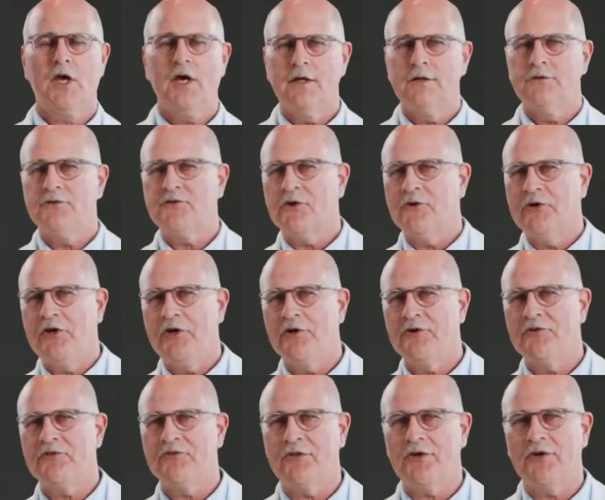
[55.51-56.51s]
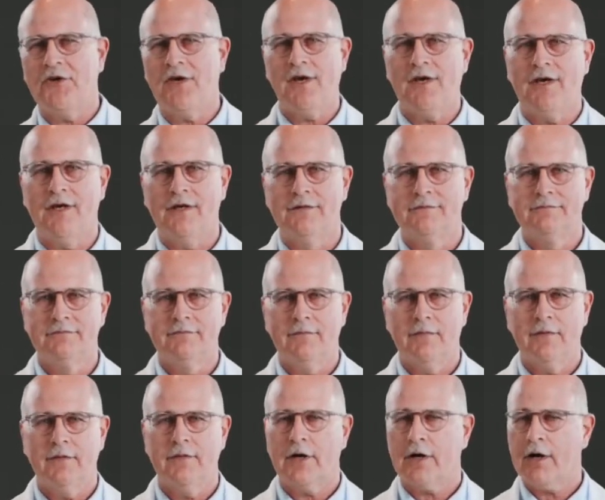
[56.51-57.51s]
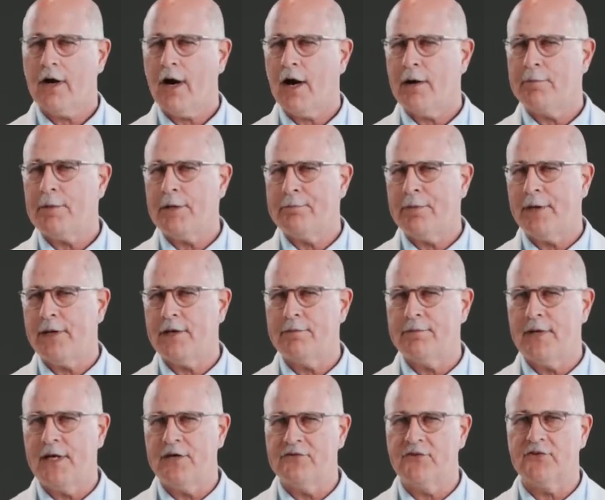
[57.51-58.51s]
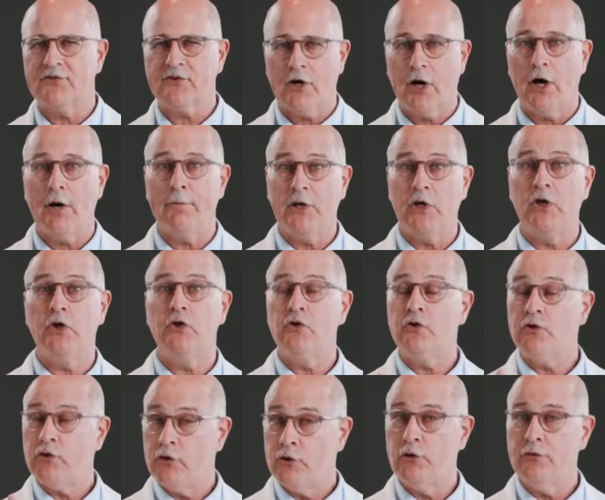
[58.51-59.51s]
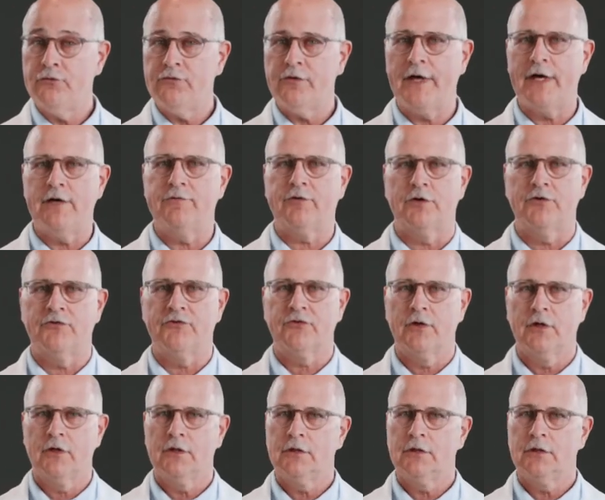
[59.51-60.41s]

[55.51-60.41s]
So here's the key. The carbapenemases come in two flavors,